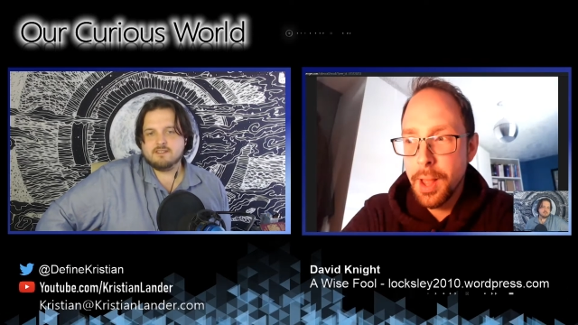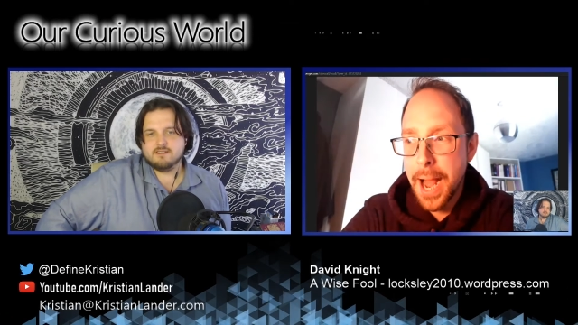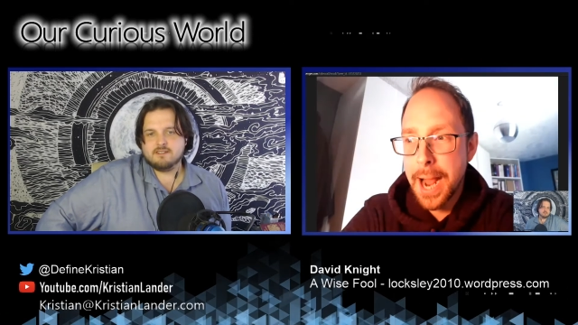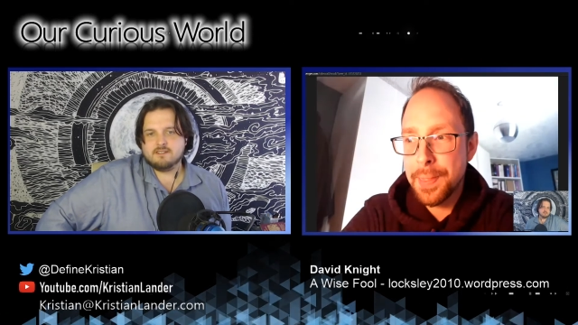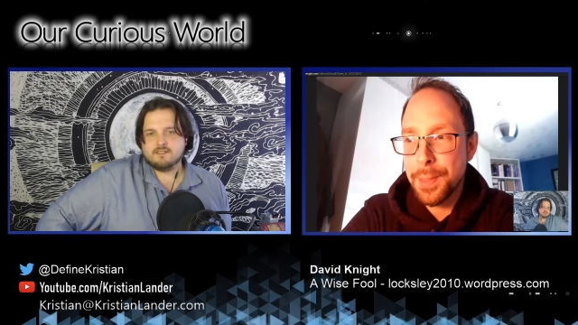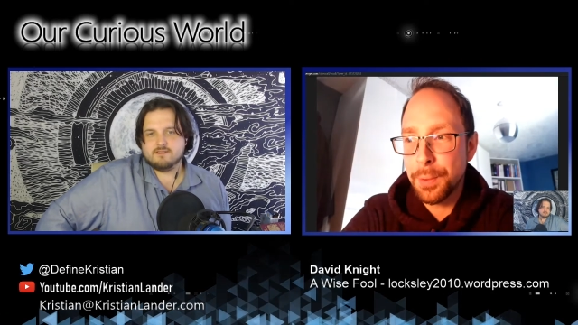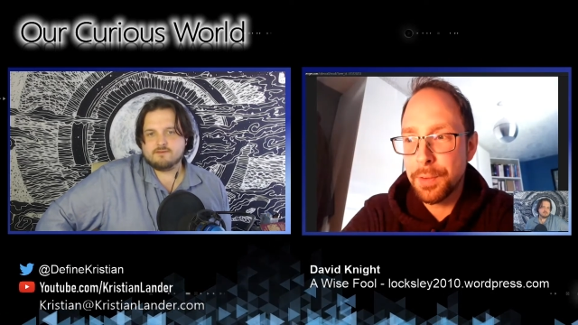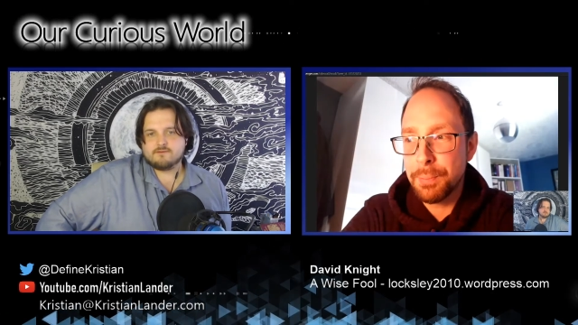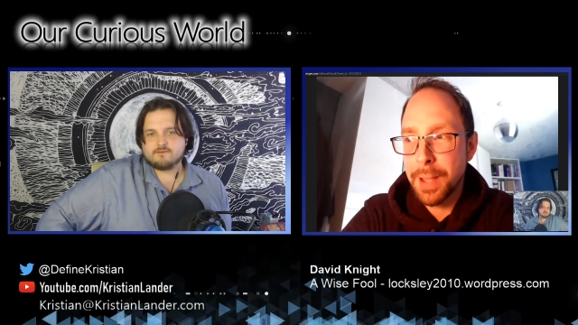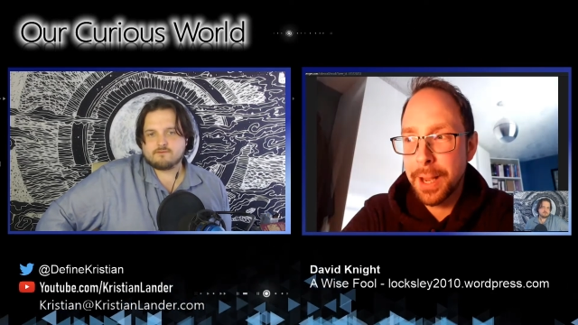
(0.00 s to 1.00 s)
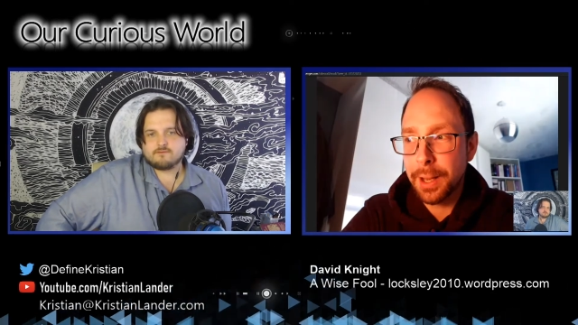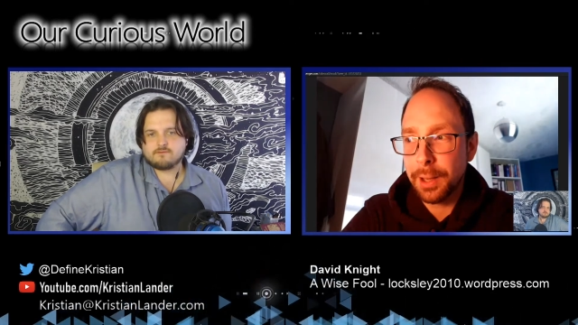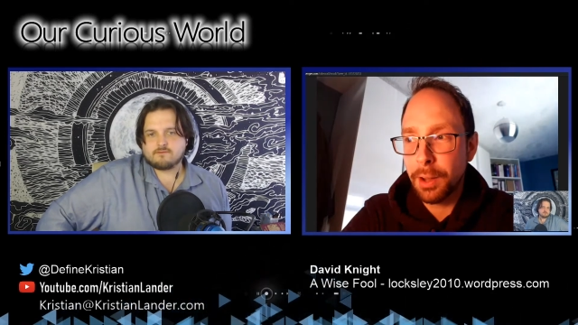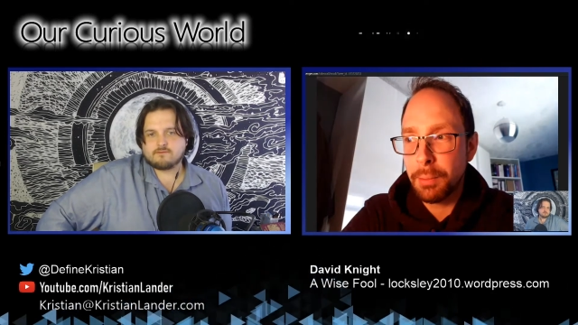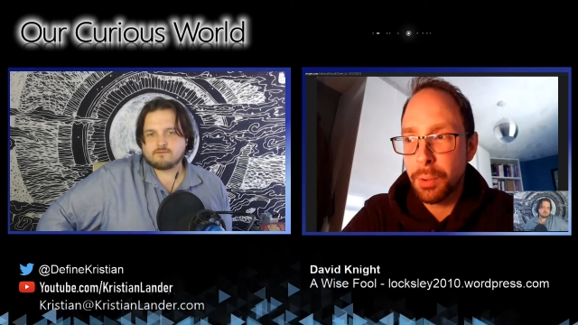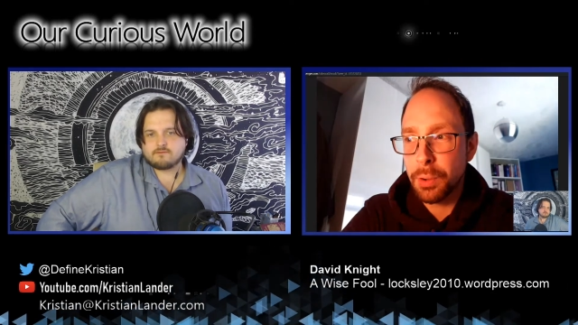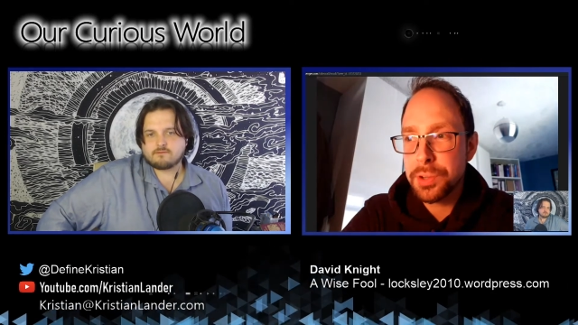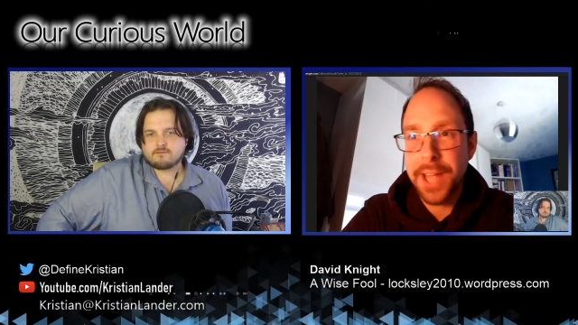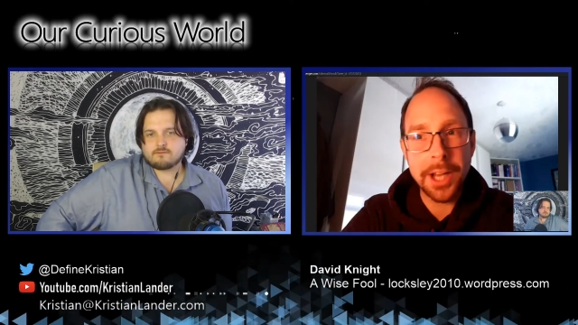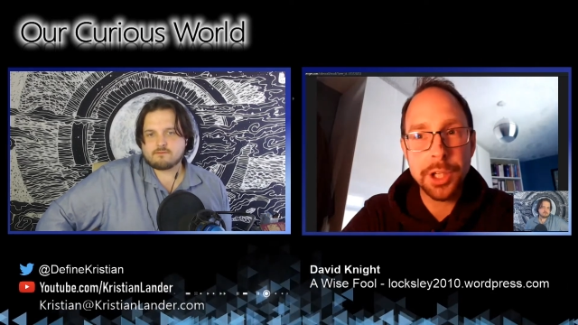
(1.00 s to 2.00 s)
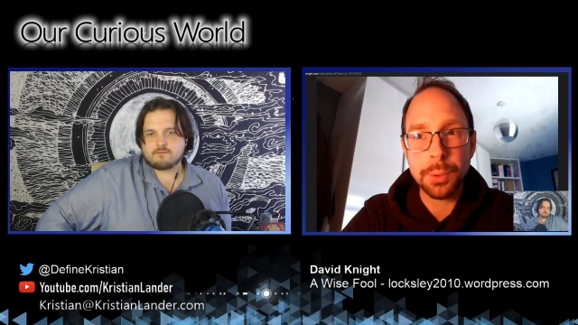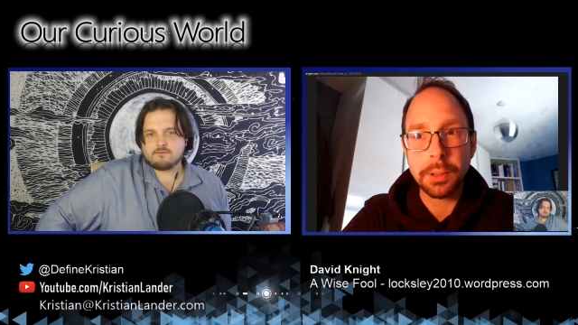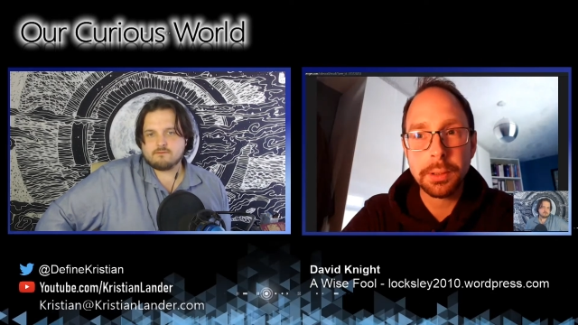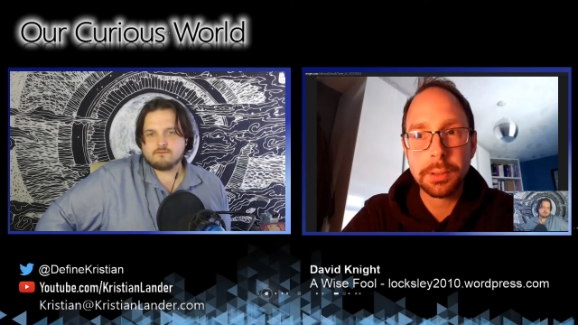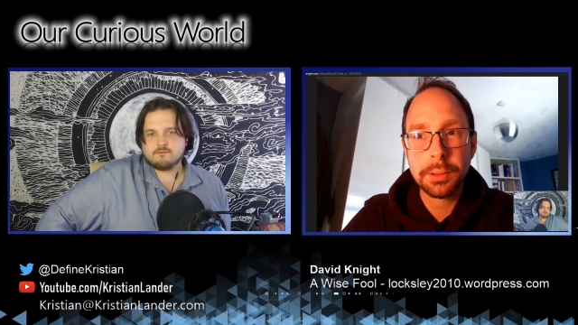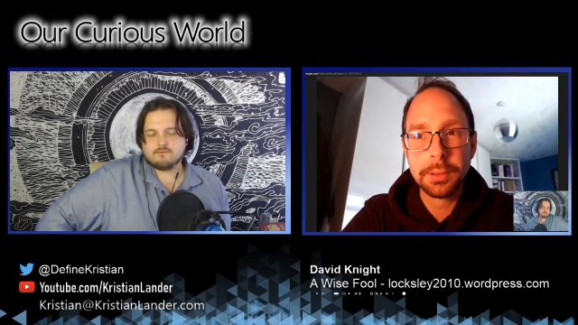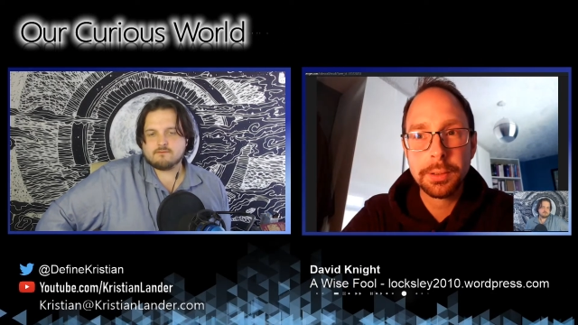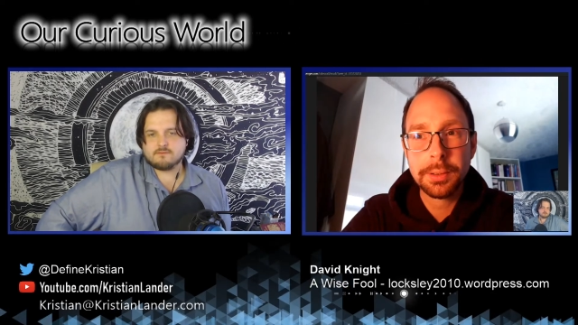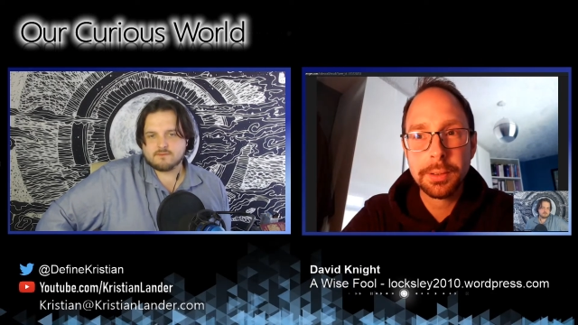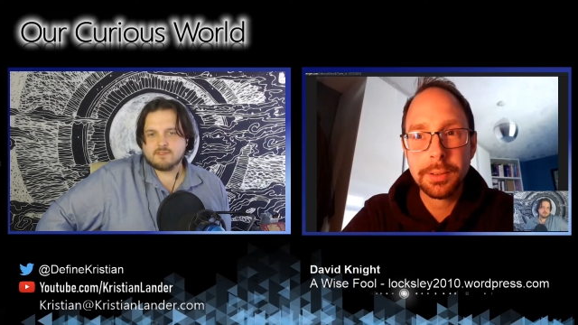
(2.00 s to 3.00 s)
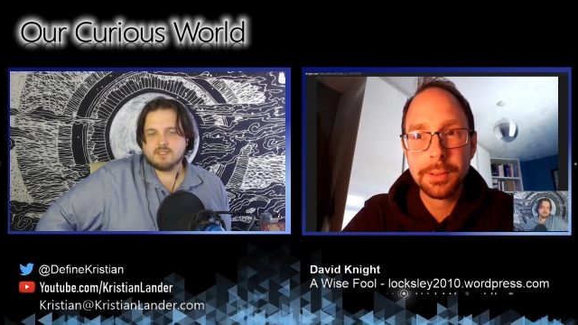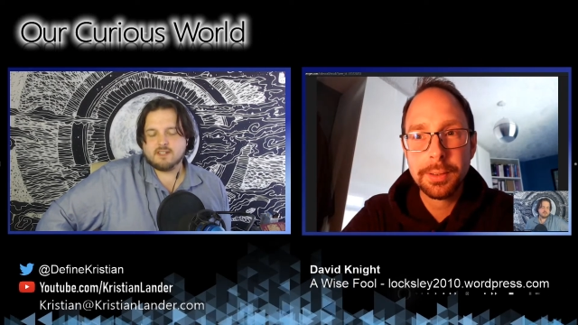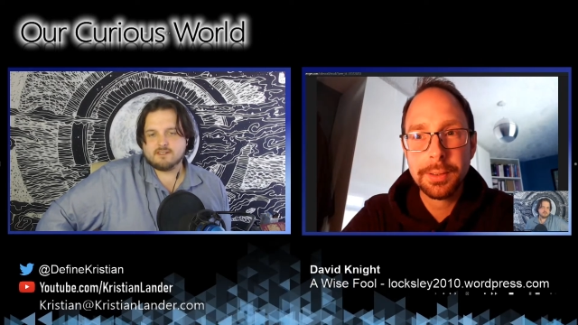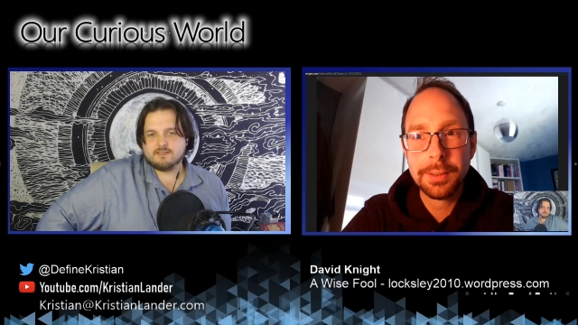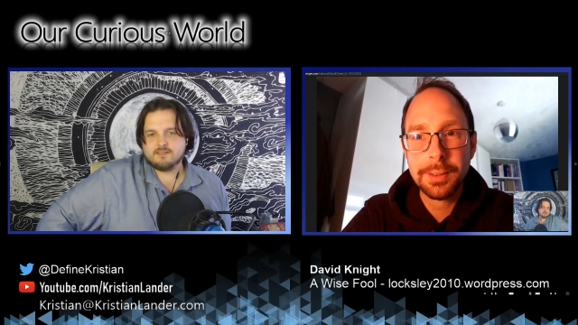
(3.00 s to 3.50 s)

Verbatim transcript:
Speaker 1: and they would have made it a lot more sexual. Yeah.